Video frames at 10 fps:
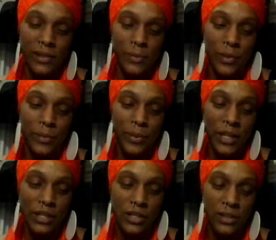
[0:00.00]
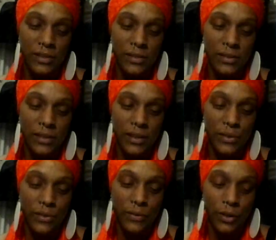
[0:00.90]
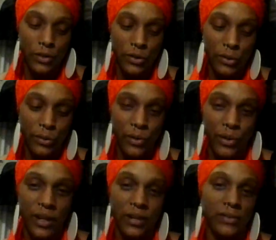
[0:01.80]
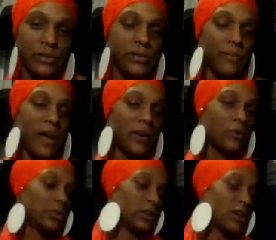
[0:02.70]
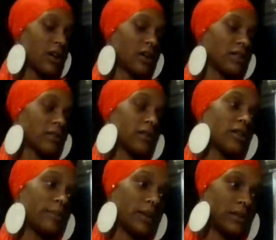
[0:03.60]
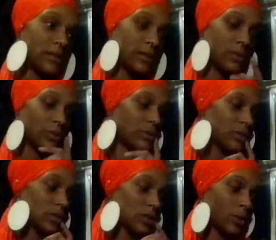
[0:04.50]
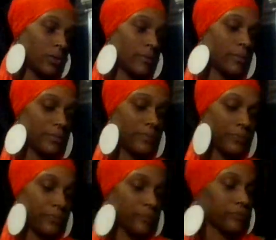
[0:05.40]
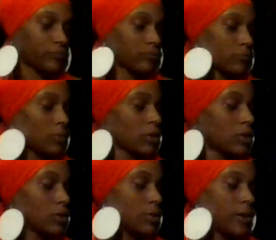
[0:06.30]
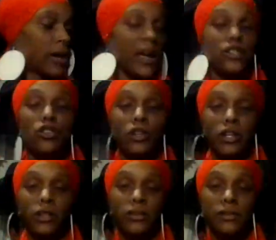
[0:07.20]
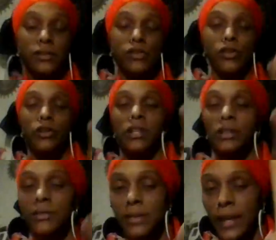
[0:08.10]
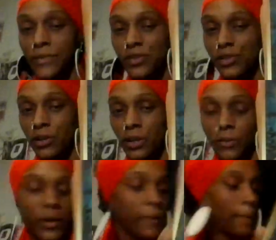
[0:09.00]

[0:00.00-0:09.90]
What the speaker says: But patience is a virtue, okay? Because there's a man holding a heart and they're coming to you to show them your part. And journey. This is a journey. It's life's journey, right?